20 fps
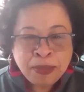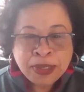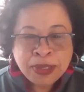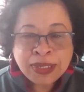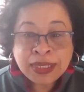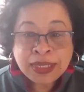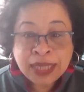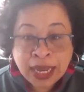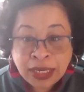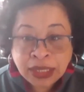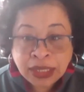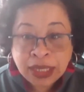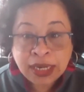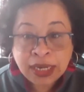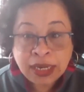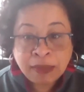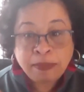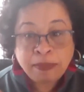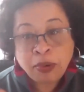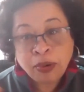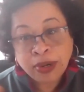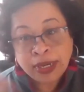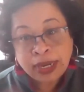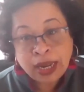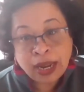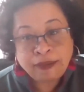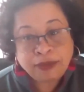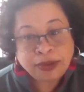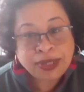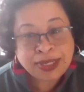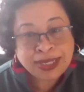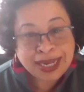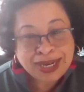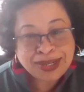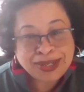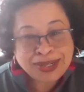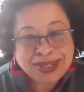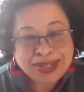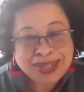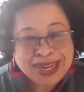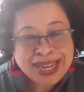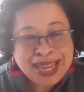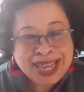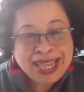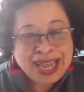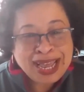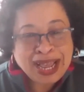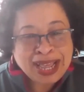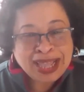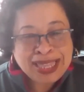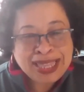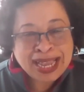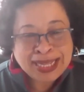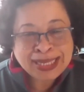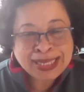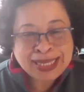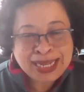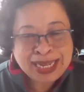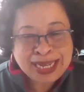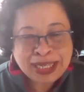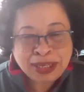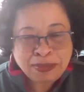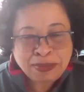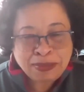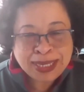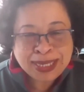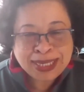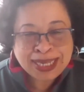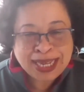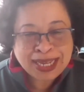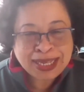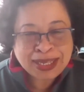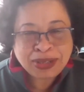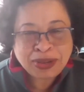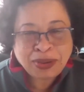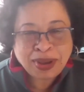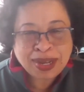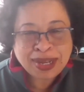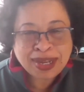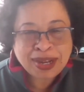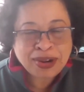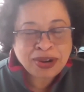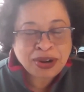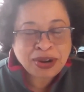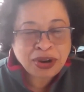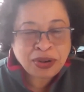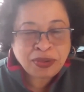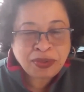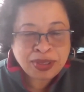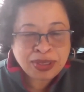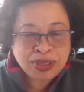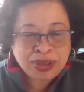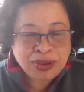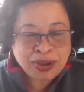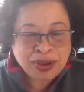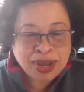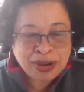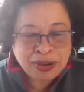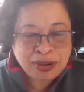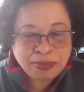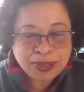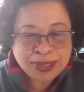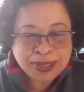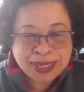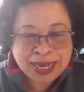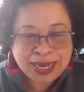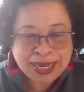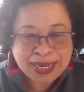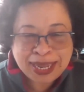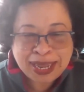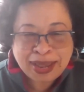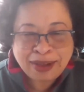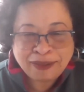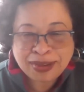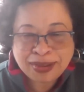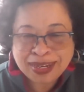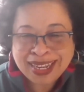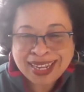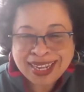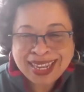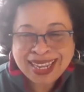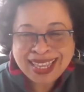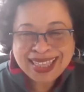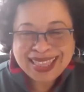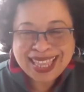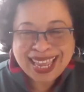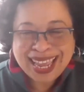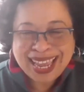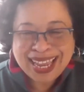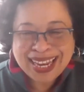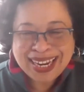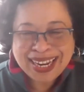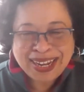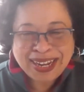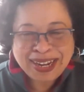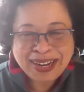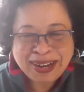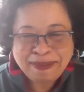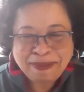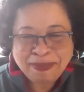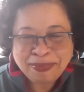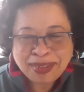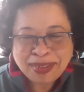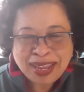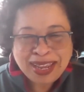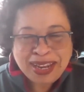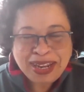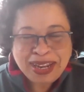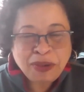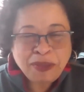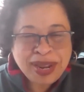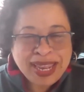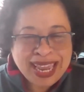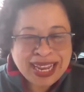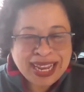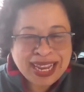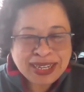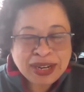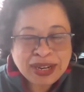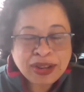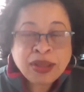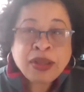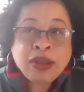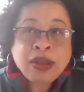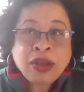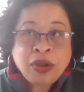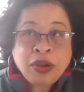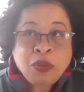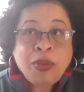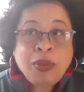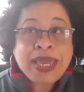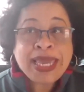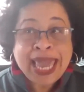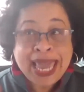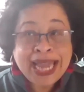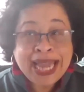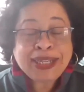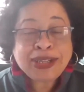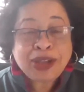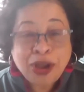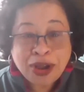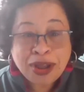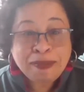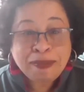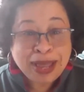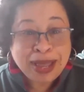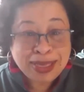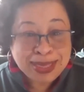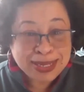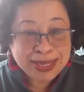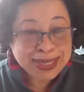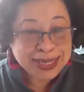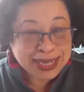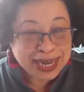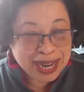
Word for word: such an important conversation uh, that needs to be said. So I concur with you 100%, Kevin, that, um, you know, we can't, we can not talk about this